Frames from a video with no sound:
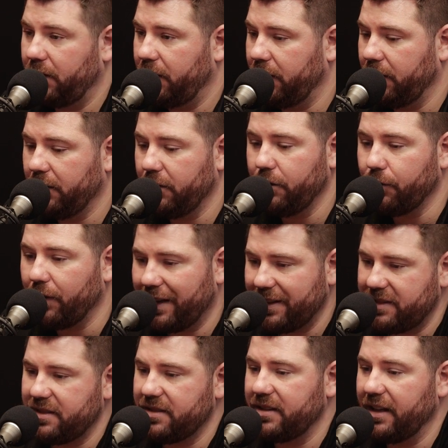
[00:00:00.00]

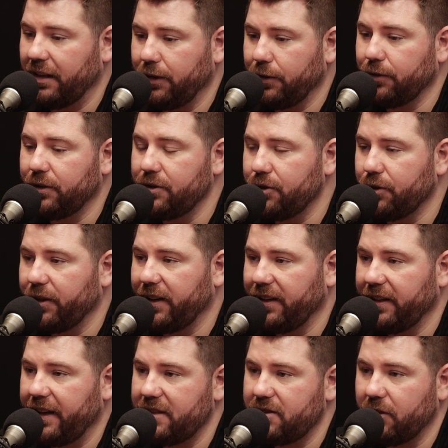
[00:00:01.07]
nuances that you enjoy
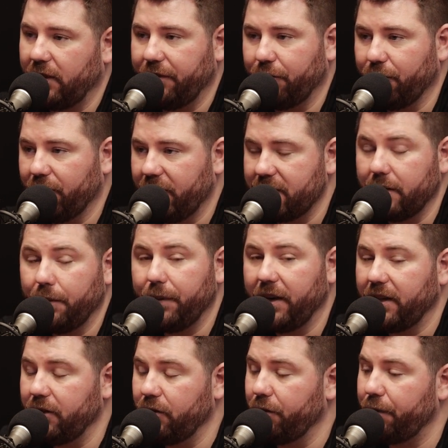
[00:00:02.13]
in that software that's going to
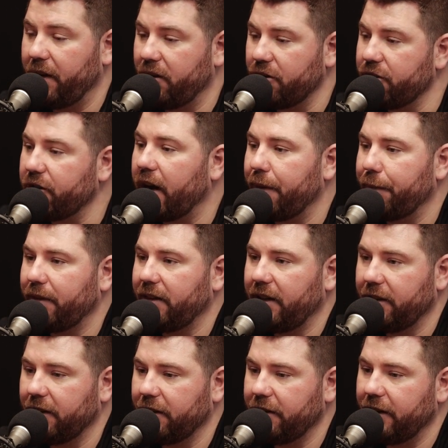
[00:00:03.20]
make you a better shop at the
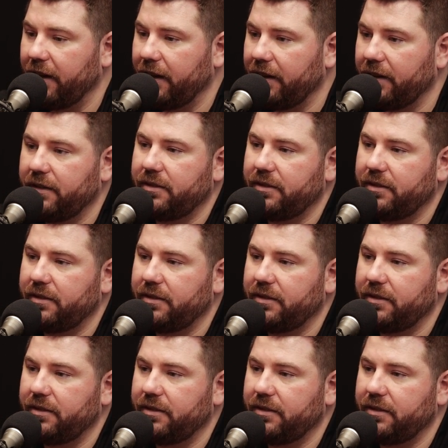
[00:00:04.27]
end of the day.